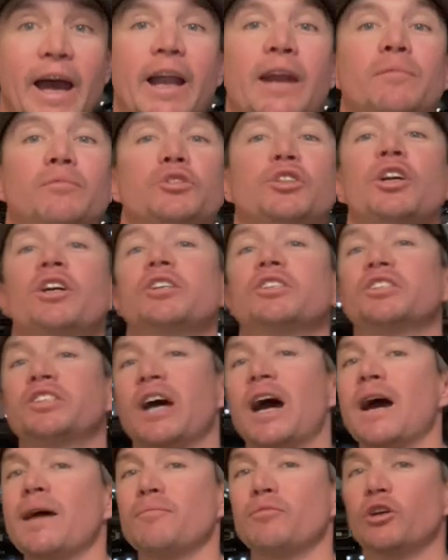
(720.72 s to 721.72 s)
And I'm sure as
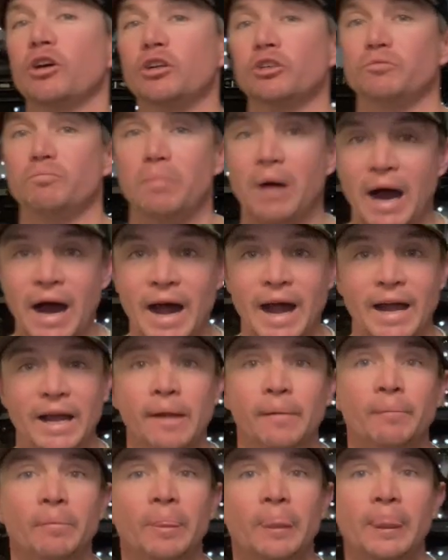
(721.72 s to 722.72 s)
time goes by,
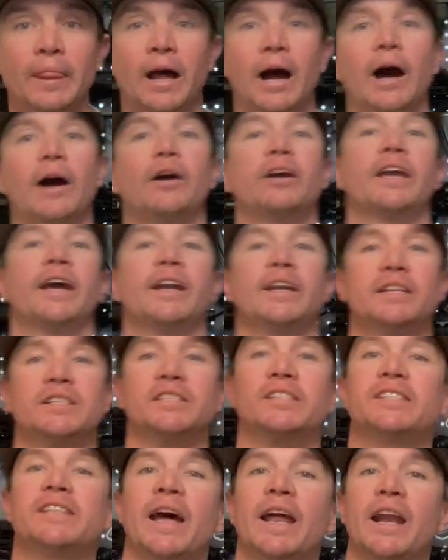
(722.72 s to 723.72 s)
I'll get it
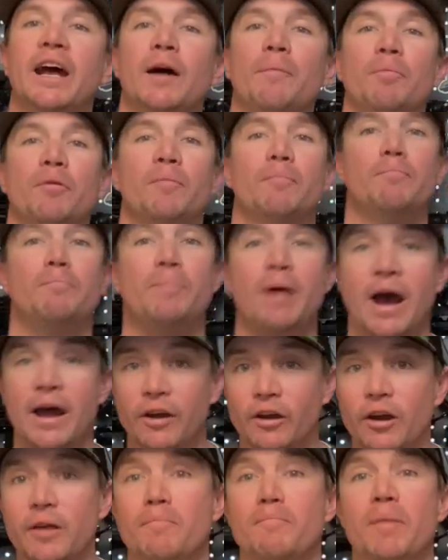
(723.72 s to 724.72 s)
set up
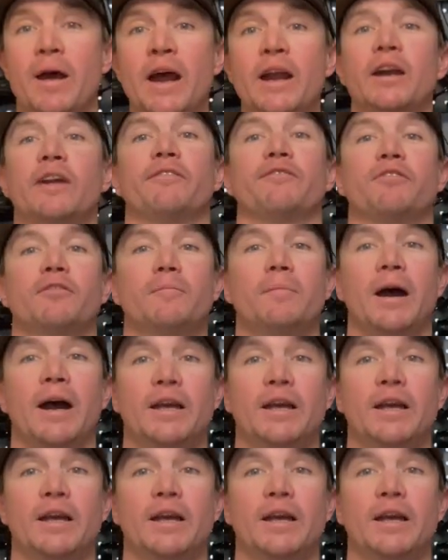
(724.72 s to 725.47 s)
better and better for my